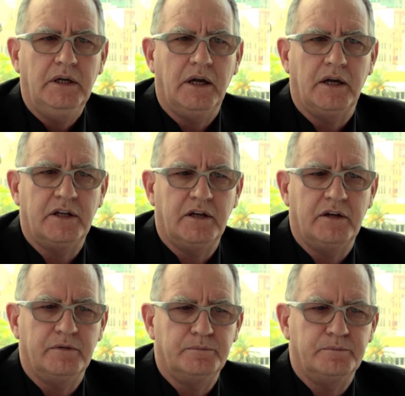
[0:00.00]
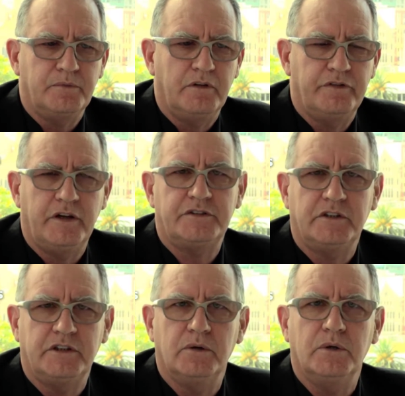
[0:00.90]
They're
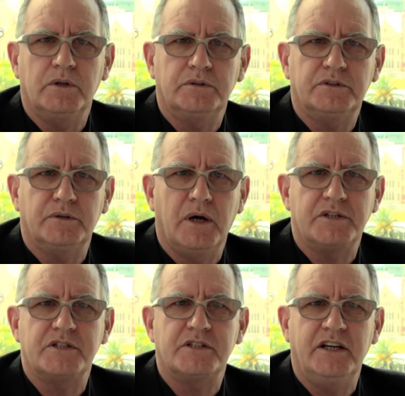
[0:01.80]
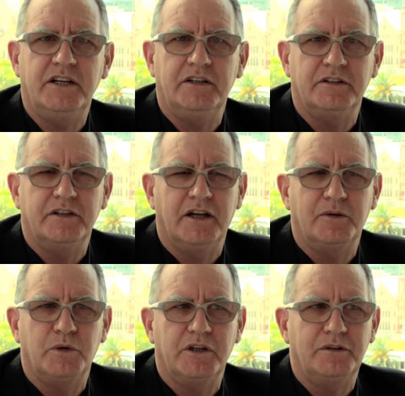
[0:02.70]
fiercely loyal to Argentina,
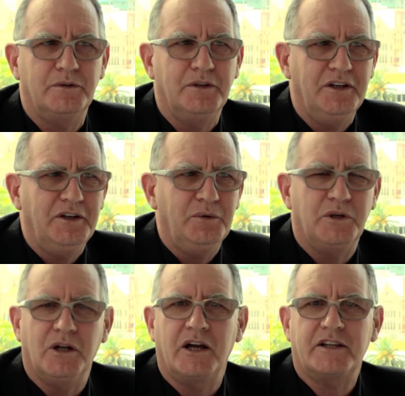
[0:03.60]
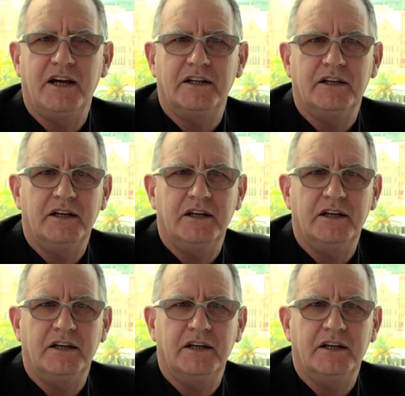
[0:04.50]
and we like that.